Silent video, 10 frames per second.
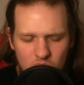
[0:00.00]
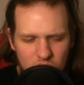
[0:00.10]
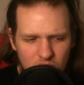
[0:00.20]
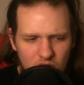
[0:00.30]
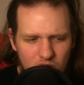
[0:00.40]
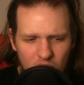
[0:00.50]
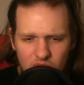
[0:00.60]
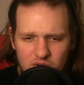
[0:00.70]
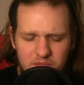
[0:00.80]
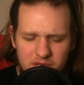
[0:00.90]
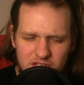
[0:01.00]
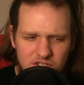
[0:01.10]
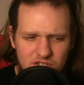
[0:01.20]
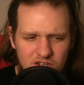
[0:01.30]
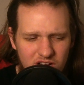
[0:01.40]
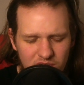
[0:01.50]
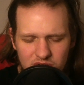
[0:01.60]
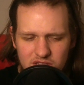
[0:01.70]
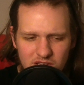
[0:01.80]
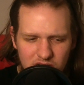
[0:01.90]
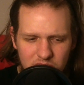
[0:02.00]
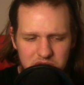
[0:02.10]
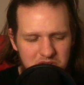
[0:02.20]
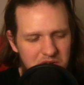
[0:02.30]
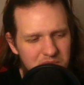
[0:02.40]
Look over it. Make sure everything goes together.